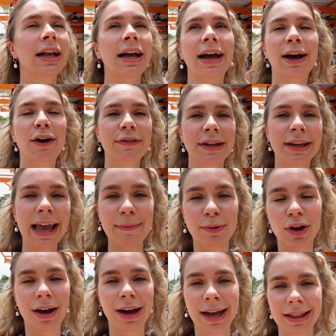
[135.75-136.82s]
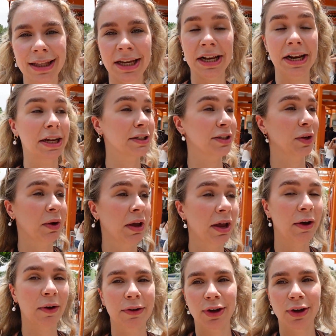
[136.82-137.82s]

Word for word: uh, of the cable car and the Helix. So hey ho,